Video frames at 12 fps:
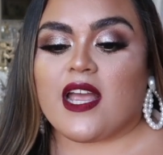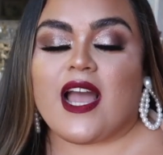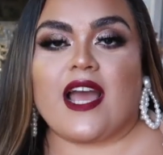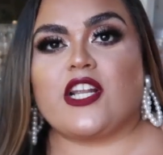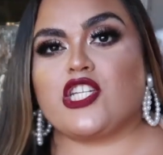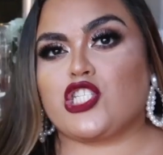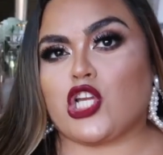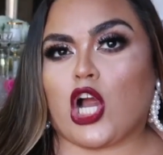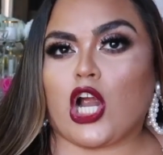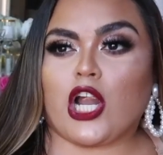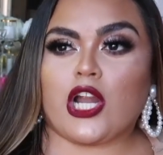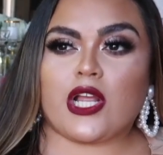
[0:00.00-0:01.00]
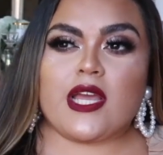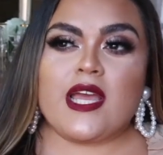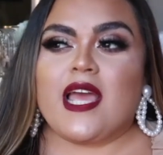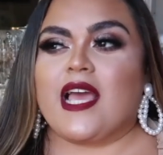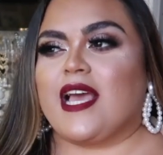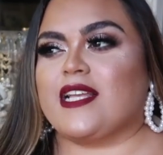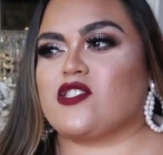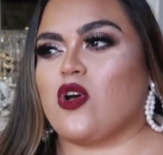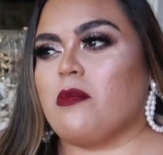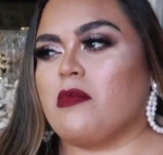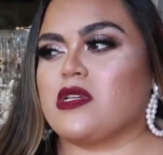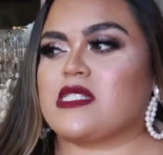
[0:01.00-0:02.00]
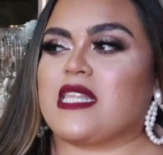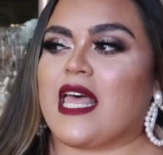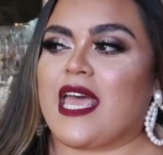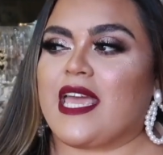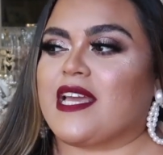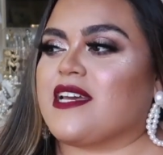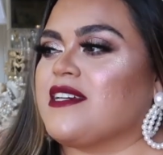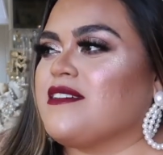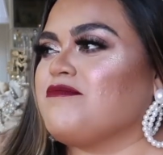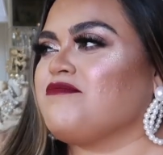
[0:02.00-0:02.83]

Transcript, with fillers: kind of dark it's almost like